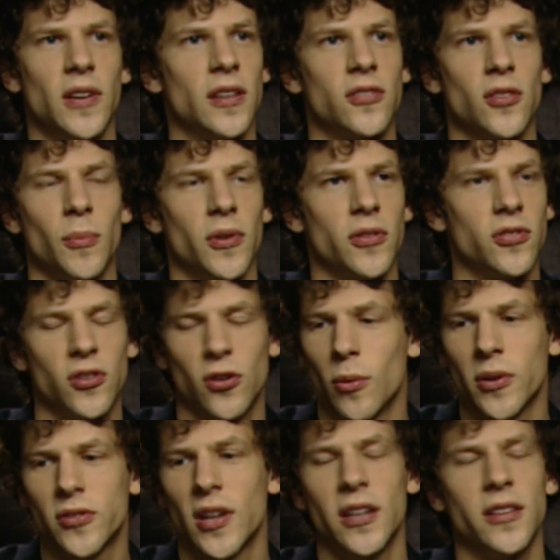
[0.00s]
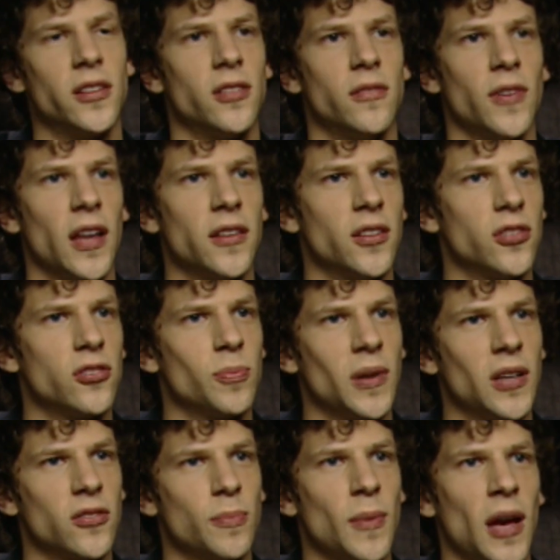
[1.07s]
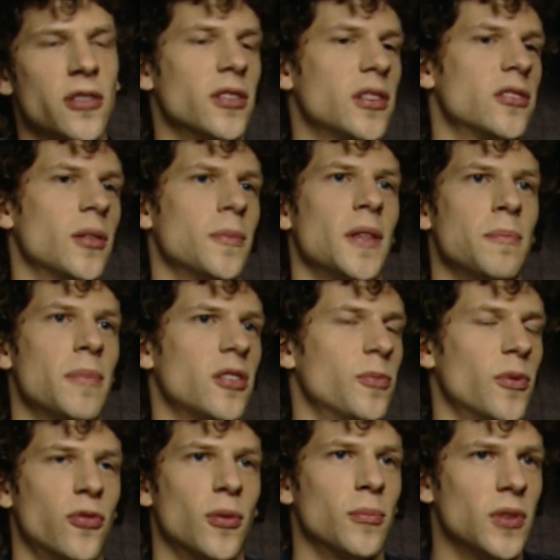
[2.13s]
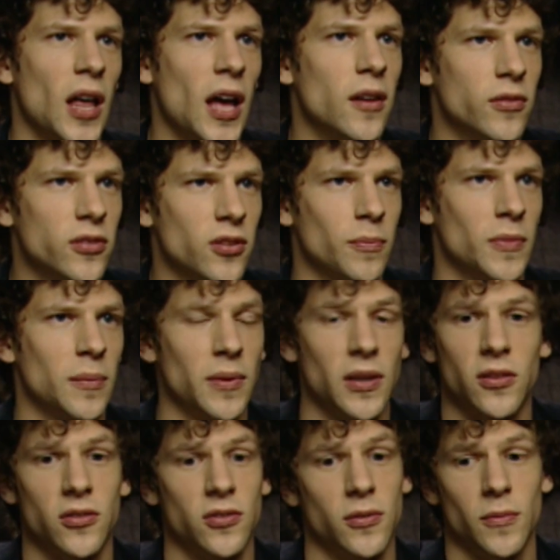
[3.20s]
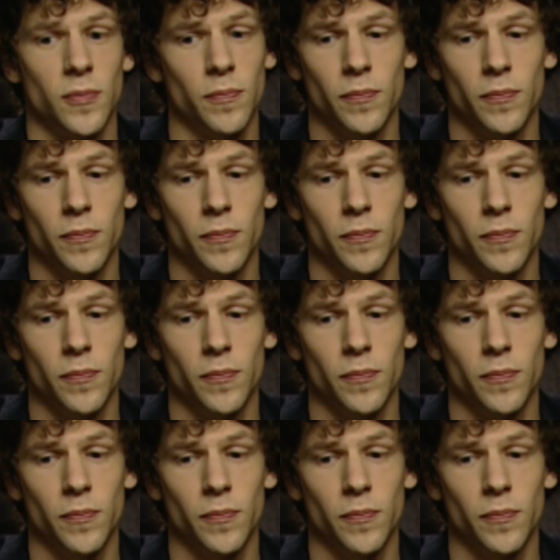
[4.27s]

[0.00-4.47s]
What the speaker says: you're almost at a disadvantage because magic is something best performed live or something because